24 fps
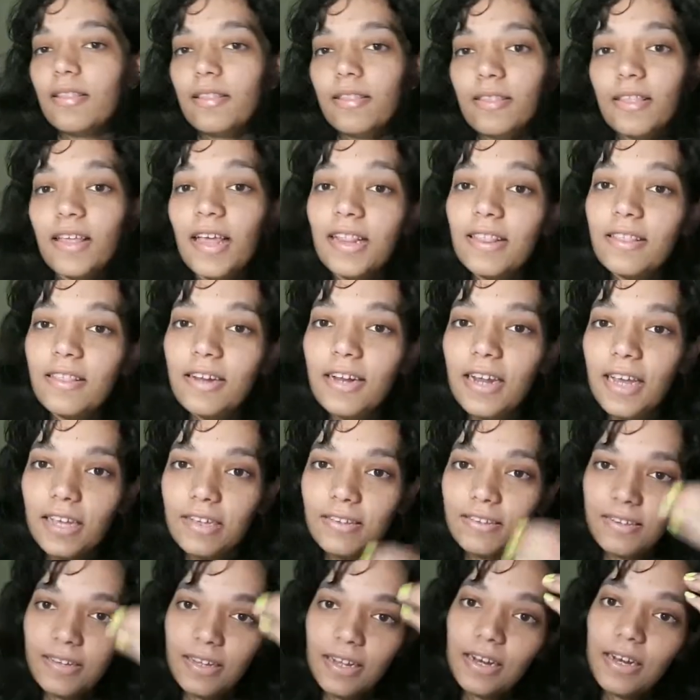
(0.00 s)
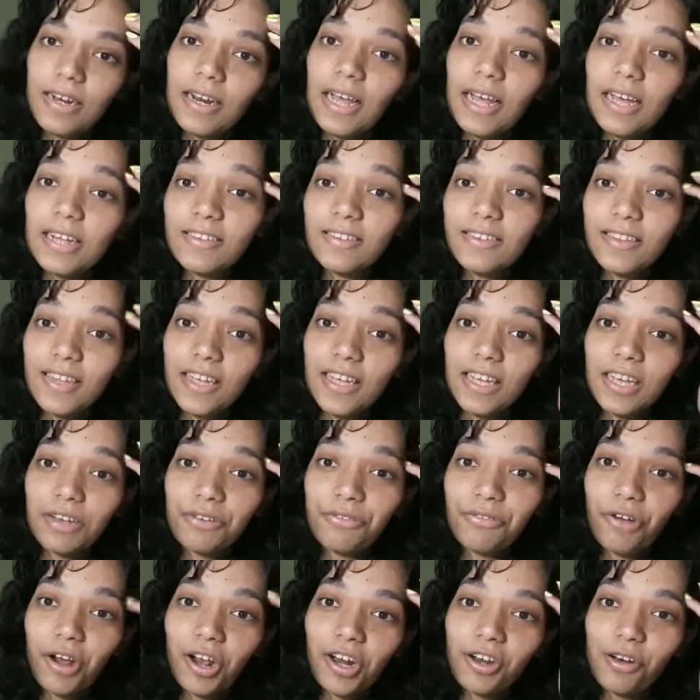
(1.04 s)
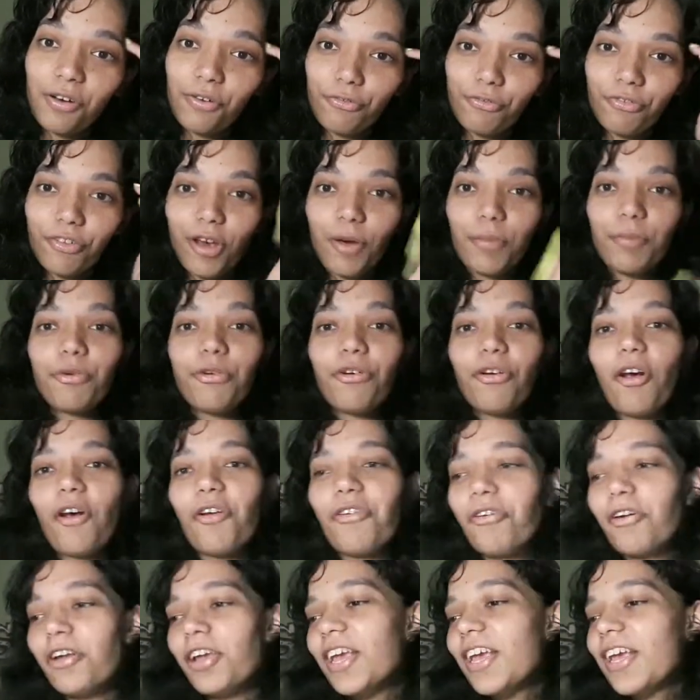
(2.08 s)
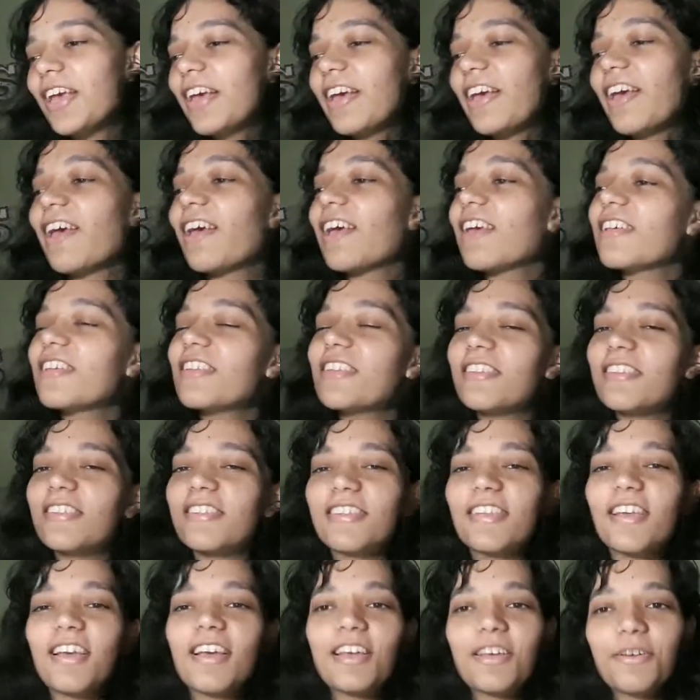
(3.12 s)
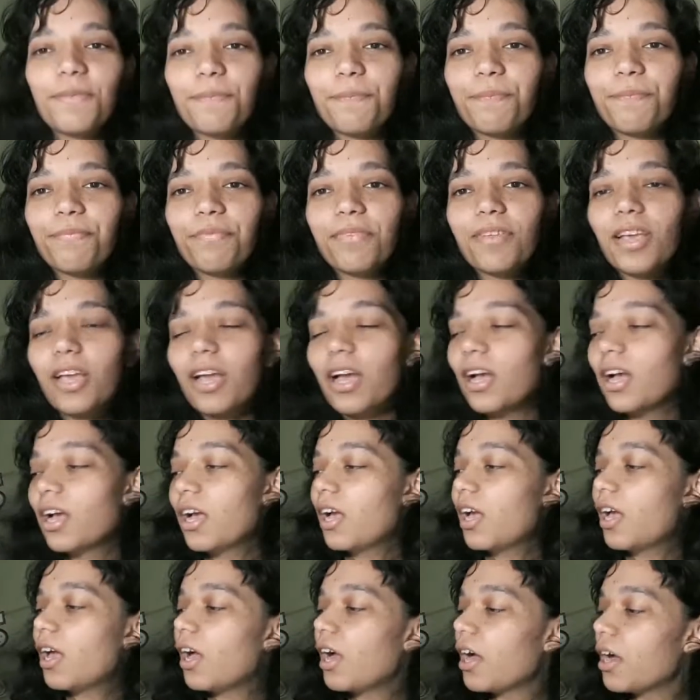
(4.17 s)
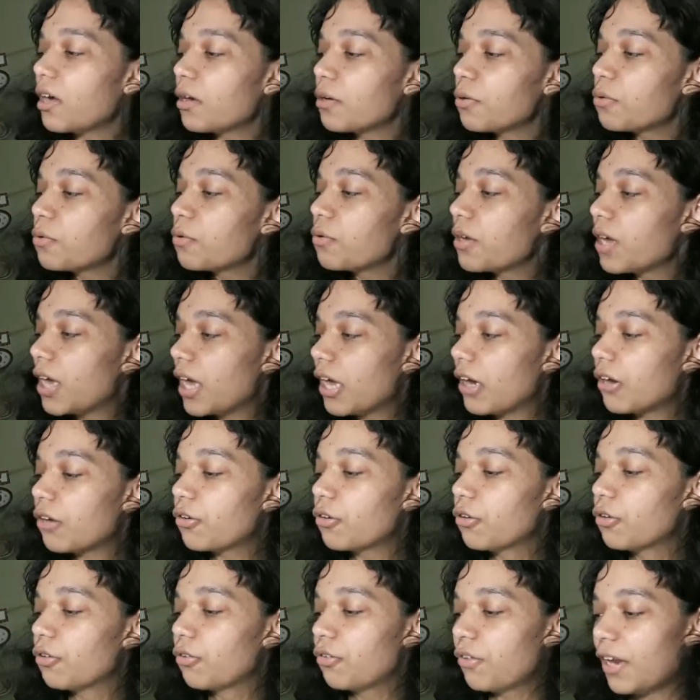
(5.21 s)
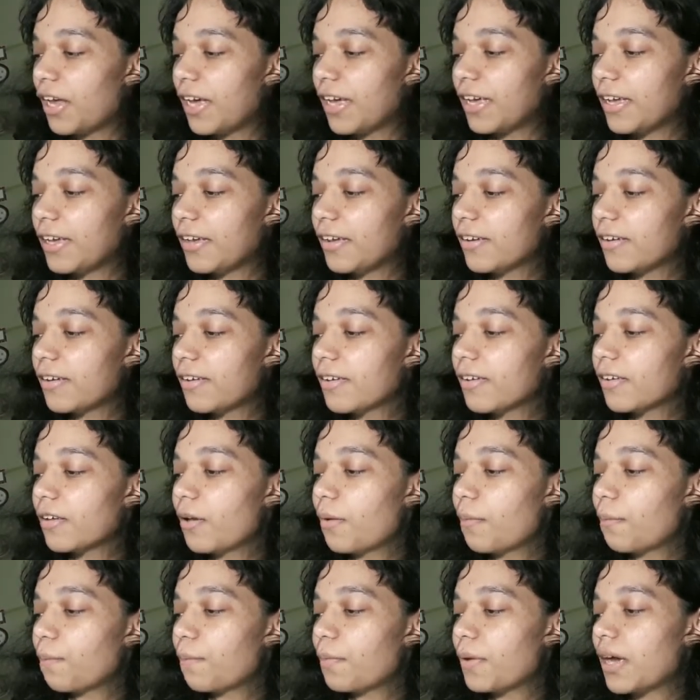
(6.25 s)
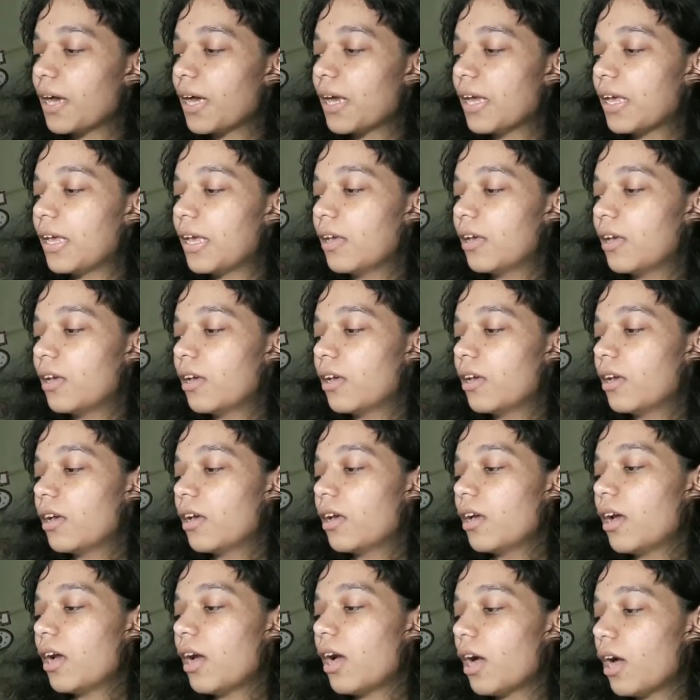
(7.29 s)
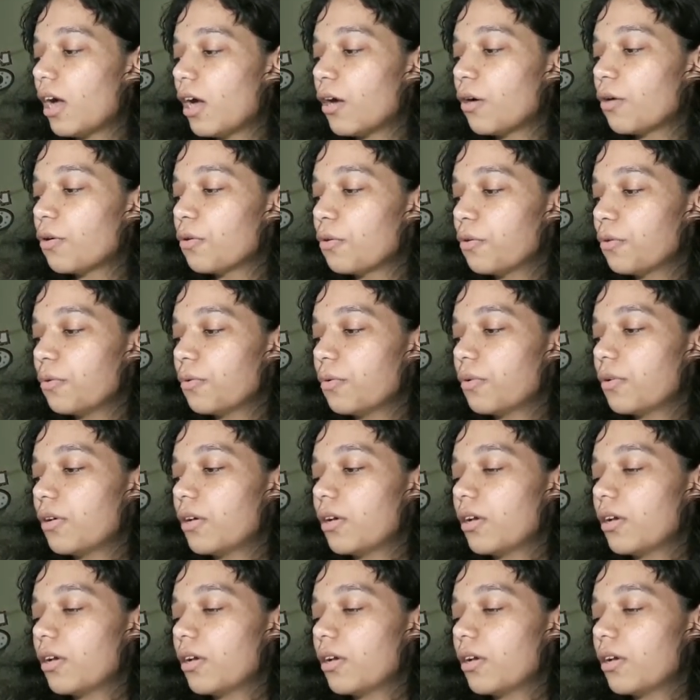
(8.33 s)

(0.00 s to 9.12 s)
Then the next and last thing I read in February is Ao Haru Ride by Ao.